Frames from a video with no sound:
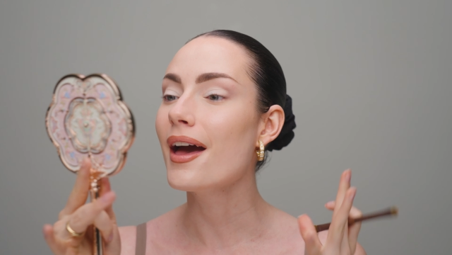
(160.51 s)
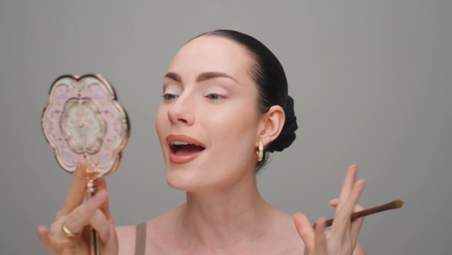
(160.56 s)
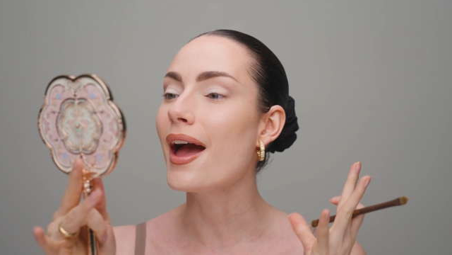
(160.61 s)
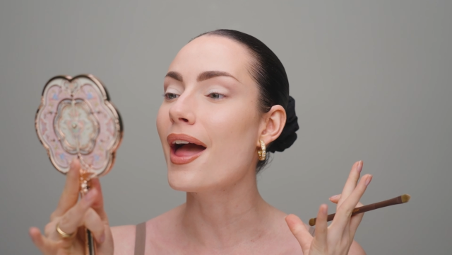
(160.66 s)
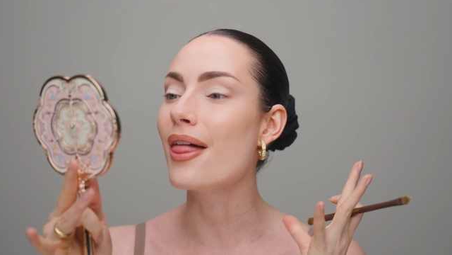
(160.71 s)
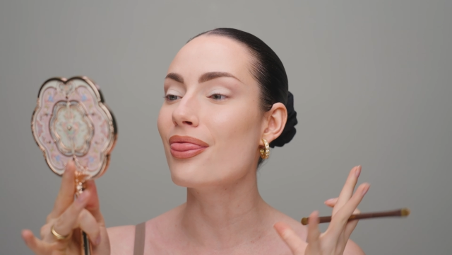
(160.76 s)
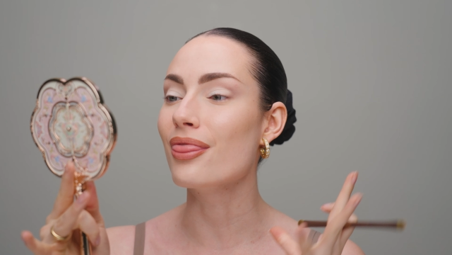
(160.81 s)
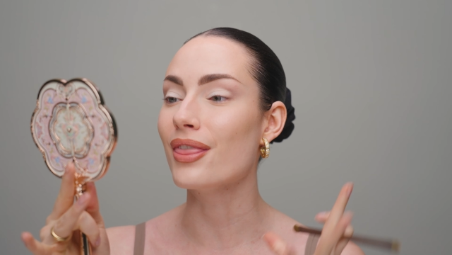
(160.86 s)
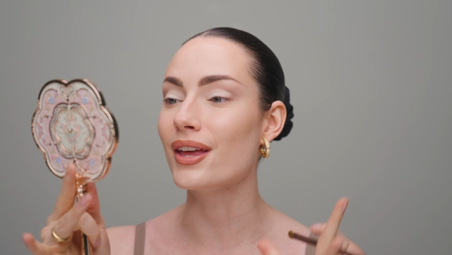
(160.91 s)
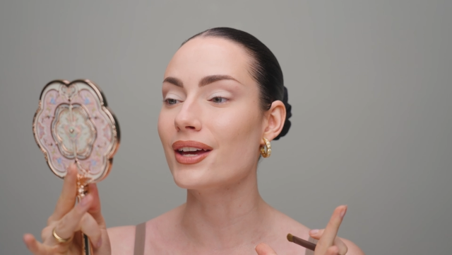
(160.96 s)

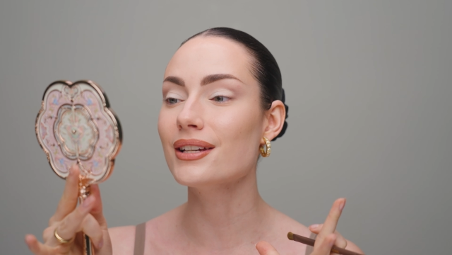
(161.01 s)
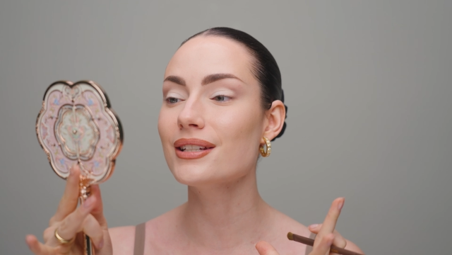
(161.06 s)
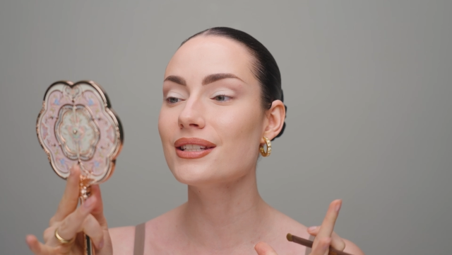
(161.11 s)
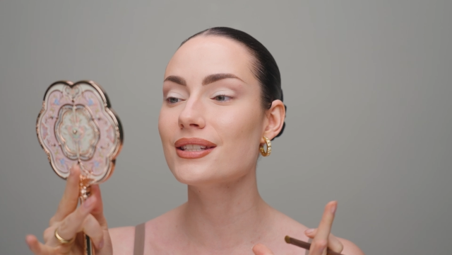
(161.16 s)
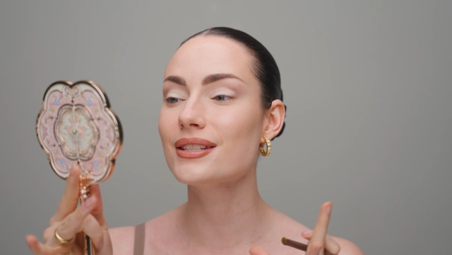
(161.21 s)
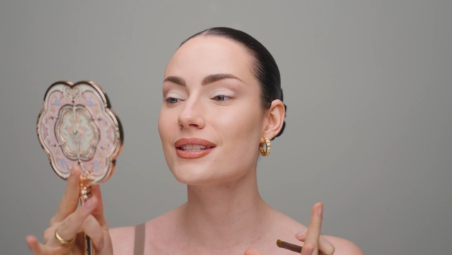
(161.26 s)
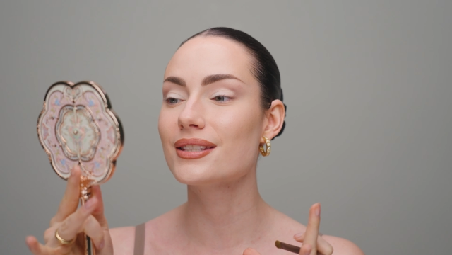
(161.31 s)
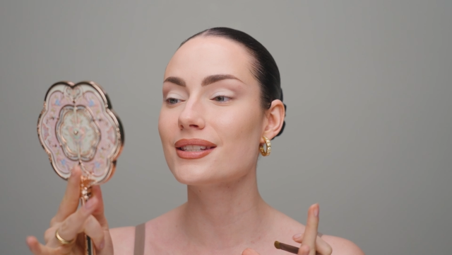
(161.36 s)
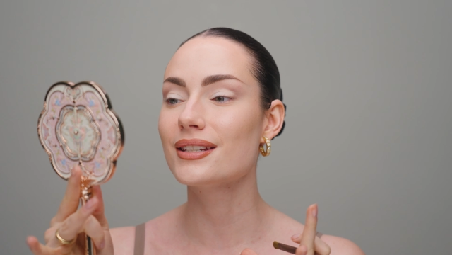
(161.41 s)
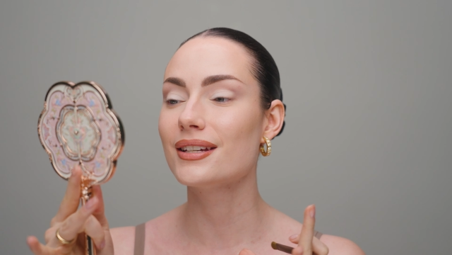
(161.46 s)
and
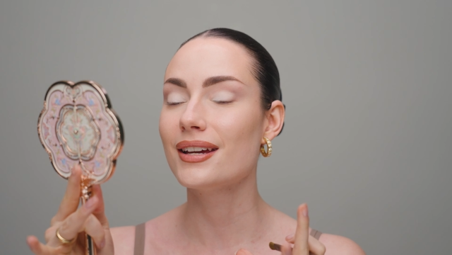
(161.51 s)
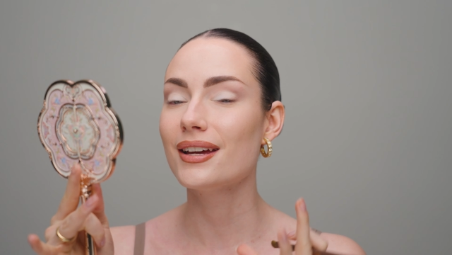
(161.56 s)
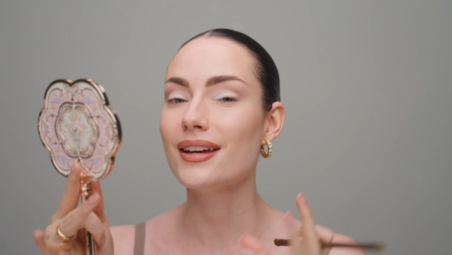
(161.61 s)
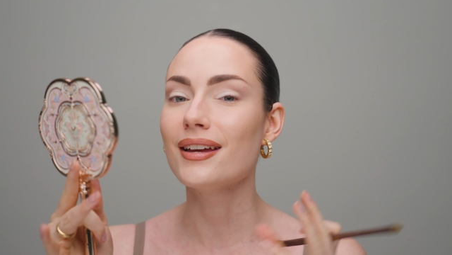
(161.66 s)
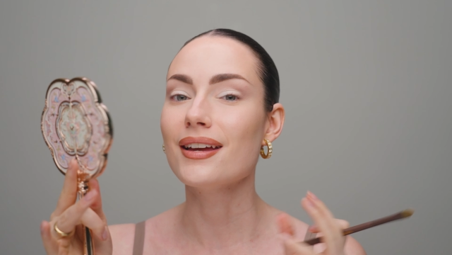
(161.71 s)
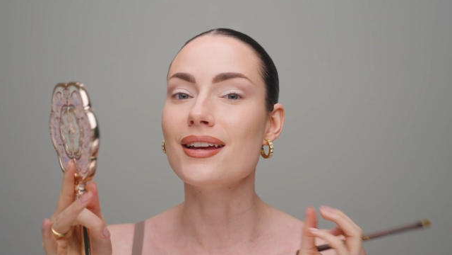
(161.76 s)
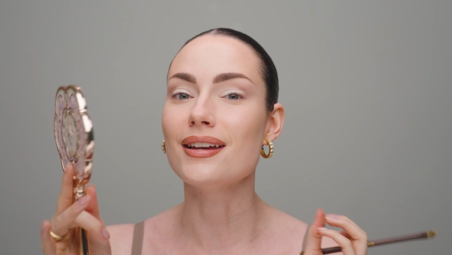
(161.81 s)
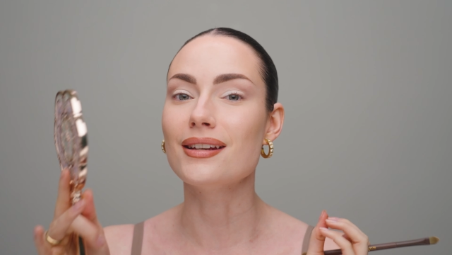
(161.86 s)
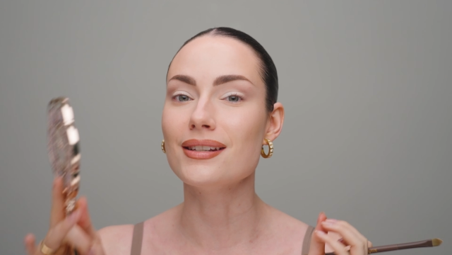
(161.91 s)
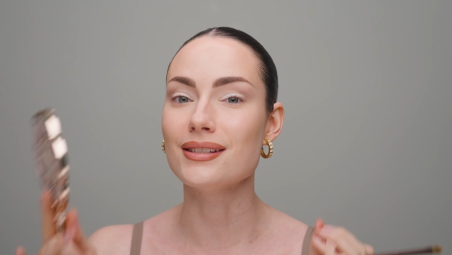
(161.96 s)
this
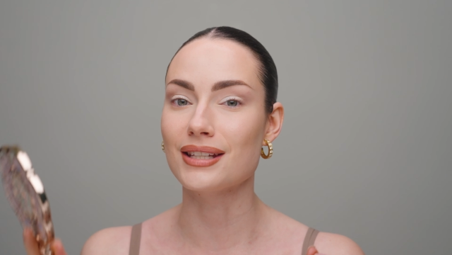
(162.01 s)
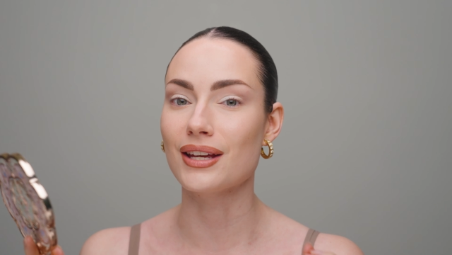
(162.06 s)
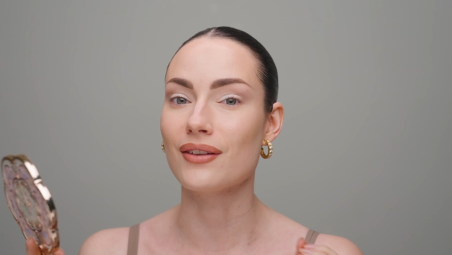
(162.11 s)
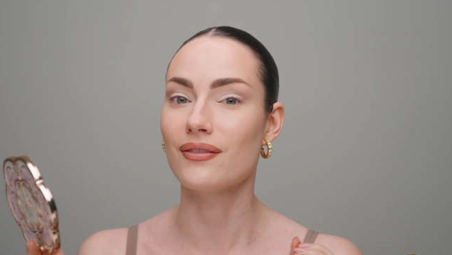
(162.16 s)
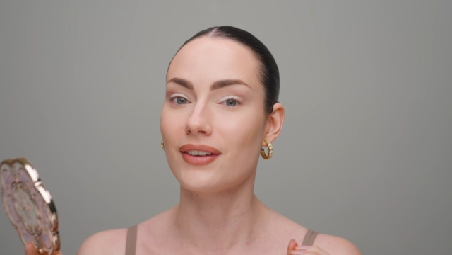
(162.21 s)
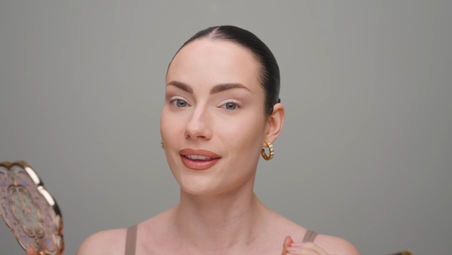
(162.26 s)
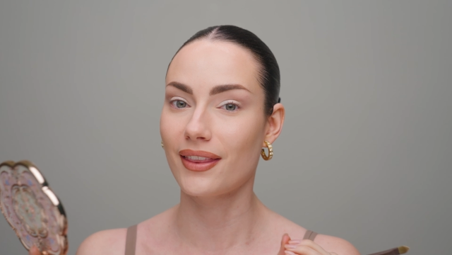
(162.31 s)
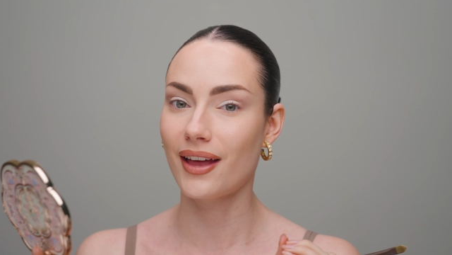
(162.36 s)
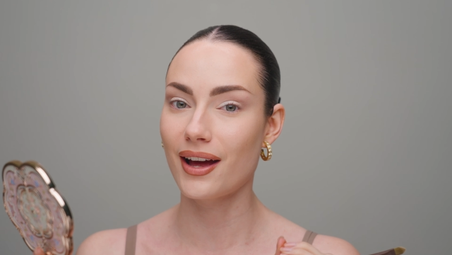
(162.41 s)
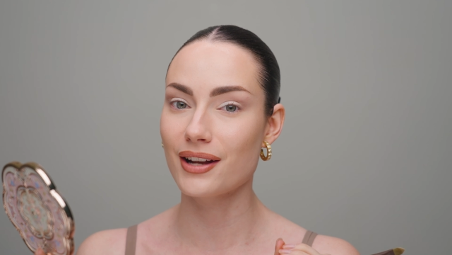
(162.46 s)
is
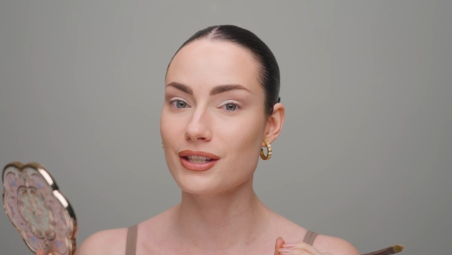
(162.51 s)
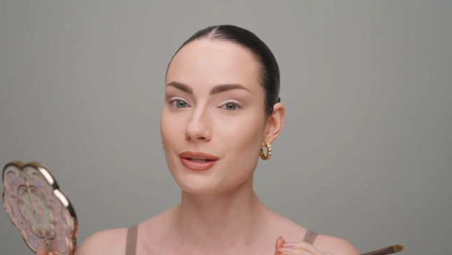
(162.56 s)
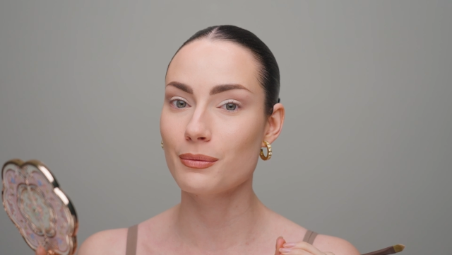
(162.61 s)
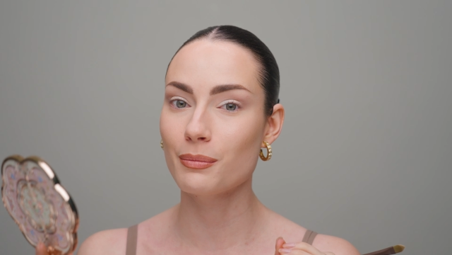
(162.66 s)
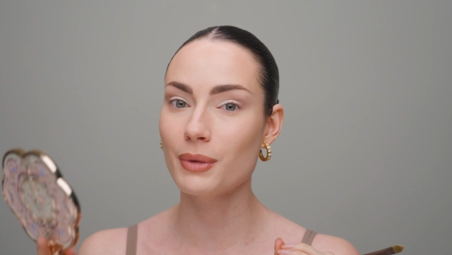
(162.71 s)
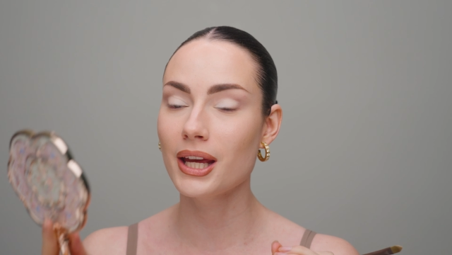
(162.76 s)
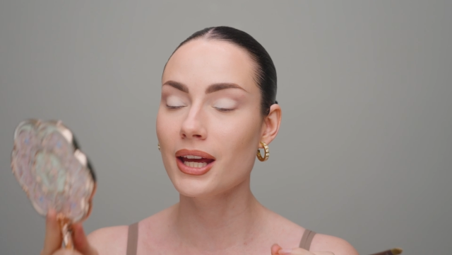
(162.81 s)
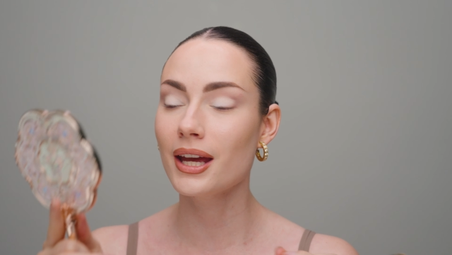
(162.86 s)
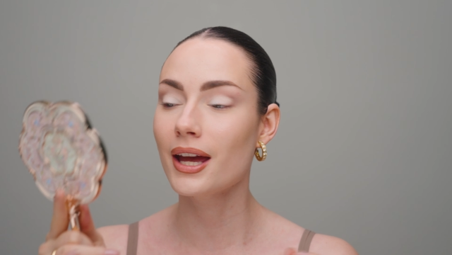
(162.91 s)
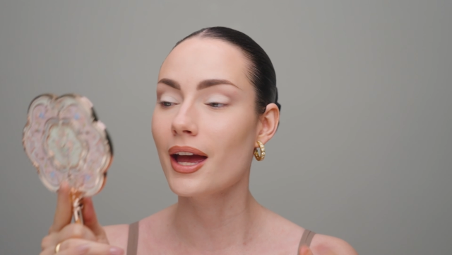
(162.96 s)
giving that to
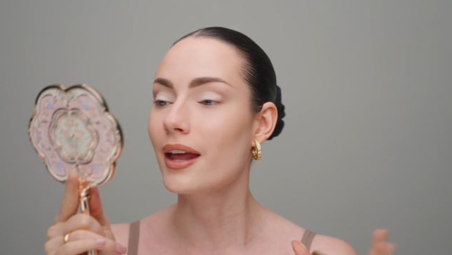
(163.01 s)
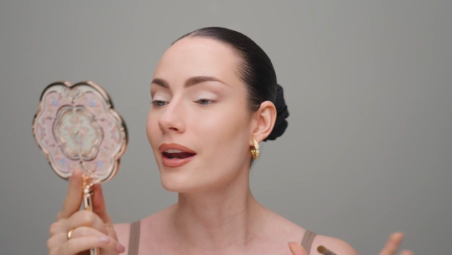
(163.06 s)
me,